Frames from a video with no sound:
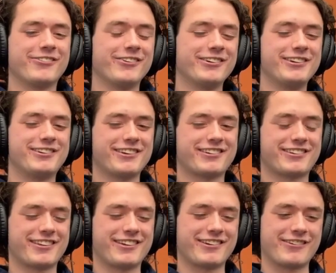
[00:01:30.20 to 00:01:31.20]
really just
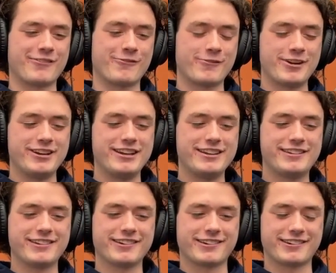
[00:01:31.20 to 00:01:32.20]
the we need
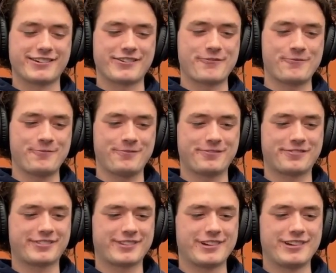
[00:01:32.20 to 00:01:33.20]
to
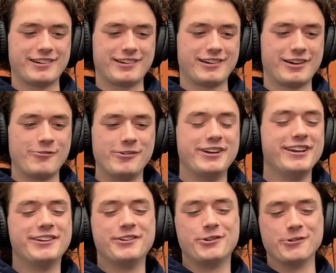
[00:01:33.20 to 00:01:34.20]

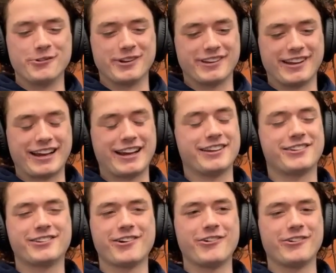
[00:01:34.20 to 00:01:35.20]
do it. Like
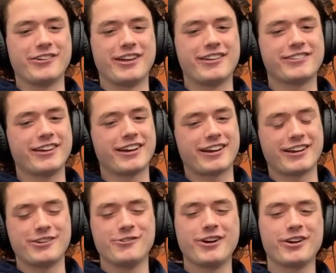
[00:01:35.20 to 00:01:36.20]
it's like
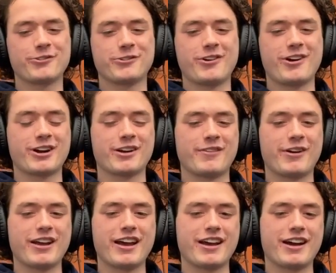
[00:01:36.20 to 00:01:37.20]
you guys were talking
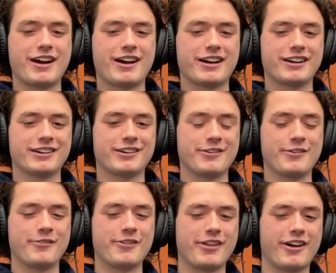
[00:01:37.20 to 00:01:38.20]
about AI.
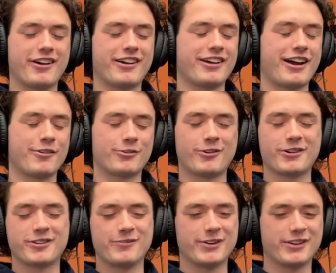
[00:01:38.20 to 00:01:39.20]
I was
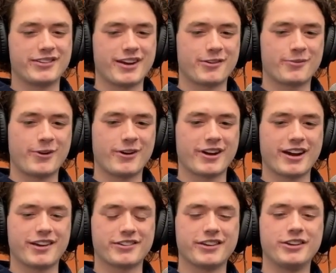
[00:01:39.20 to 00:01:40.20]
watching Big Sam's
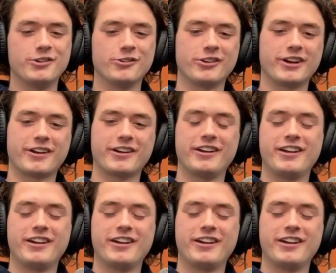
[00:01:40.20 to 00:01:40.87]
podcast, and you were like